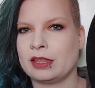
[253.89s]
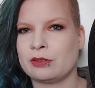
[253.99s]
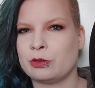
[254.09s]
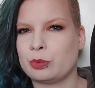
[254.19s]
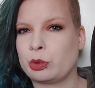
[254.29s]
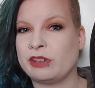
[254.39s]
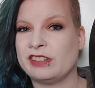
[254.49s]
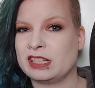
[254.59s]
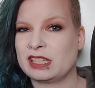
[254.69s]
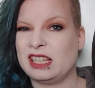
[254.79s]
There was
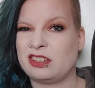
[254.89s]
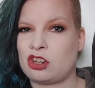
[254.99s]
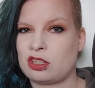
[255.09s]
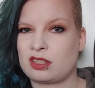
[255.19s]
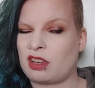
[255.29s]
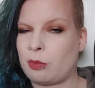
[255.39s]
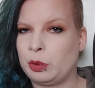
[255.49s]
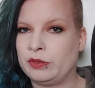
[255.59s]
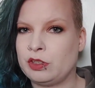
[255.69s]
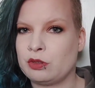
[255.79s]
previously just a
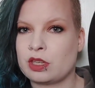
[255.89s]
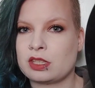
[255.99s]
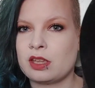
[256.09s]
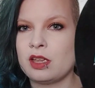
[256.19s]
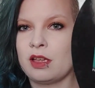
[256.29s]
couple of uses,